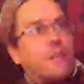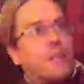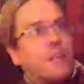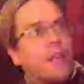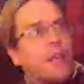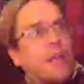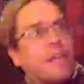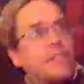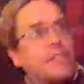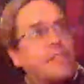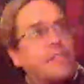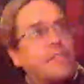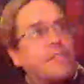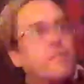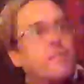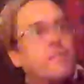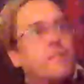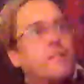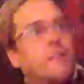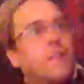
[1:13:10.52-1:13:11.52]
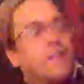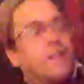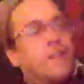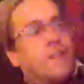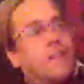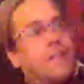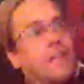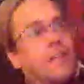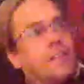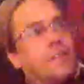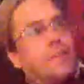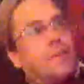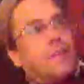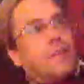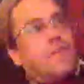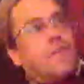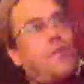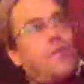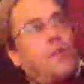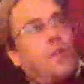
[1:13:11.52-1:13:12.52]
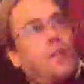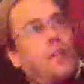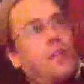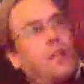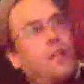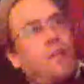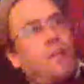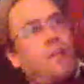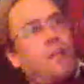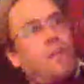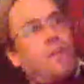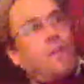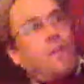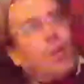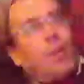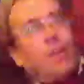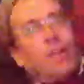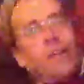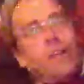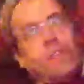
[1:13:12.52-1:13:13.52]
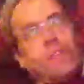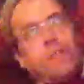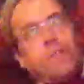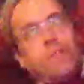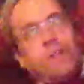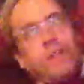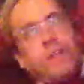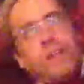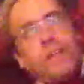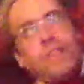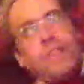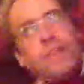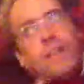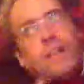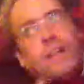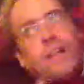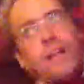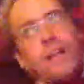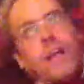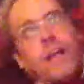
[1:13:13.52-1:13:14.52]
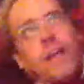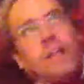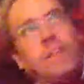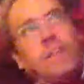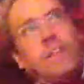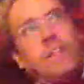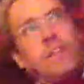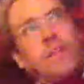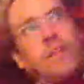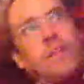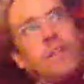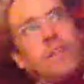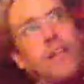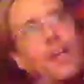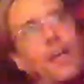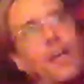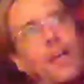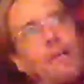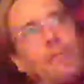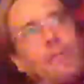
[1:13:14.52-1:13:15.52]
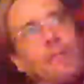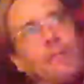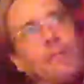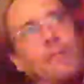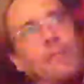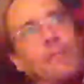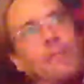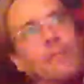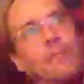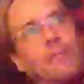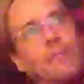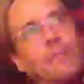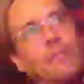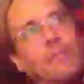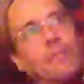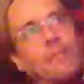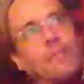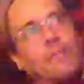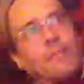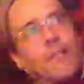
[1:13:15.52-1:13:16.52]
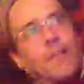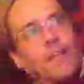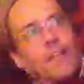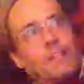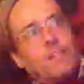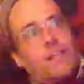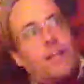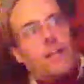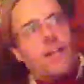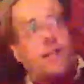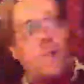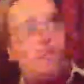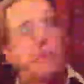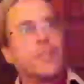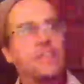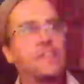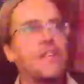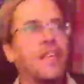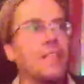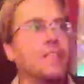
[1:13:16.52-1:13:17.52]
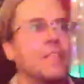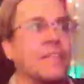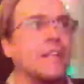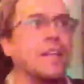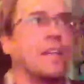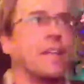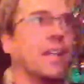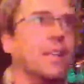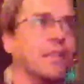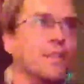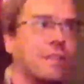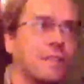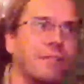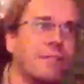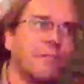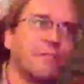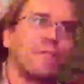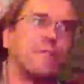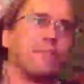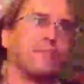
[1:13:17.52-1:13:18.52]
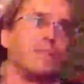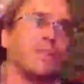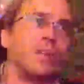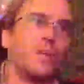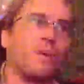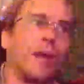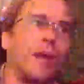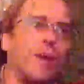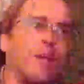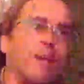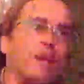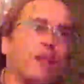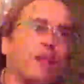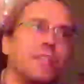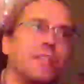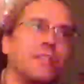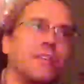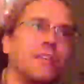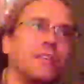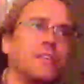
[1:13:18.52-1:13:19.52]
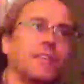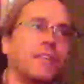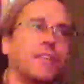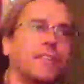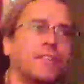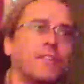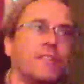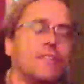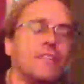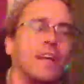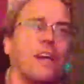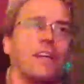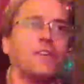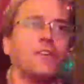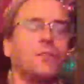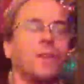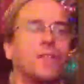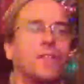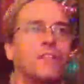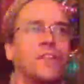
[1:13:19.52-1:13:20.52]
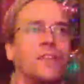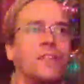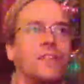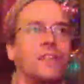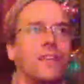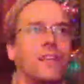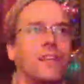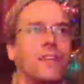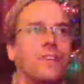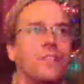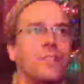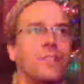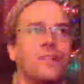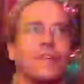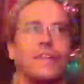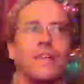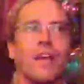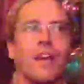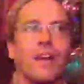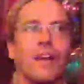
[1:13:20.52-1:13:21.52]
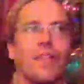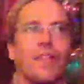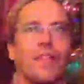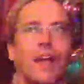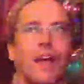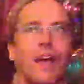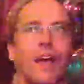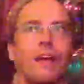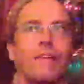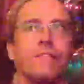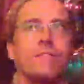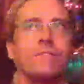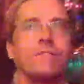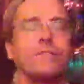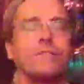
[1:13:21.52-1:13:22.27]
Yes, Mick Foley has been living a lie this whole time. He's not who he says he is. No matter who he says he is, he's not who he says he is. You can count on that.